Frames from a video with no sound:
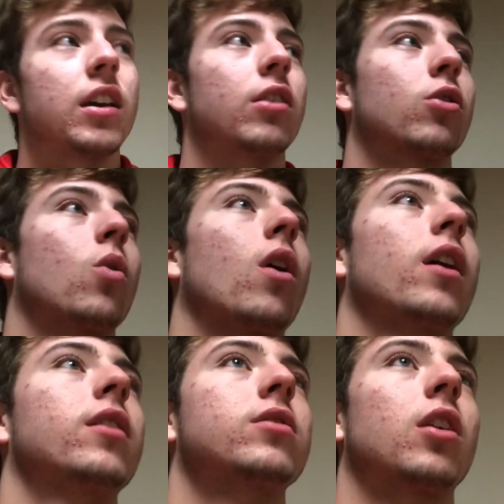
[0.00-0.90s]

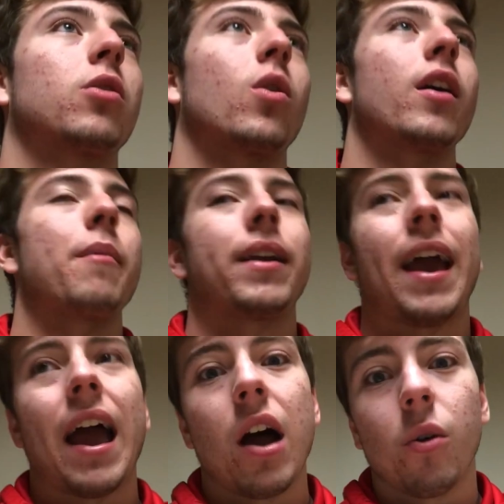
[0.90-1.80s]
It does not require that many
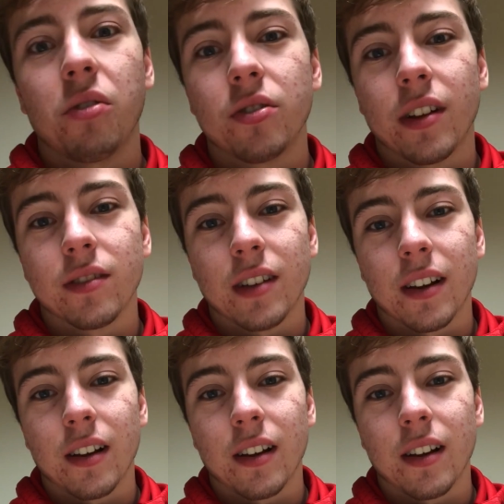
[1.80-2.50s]
hours outside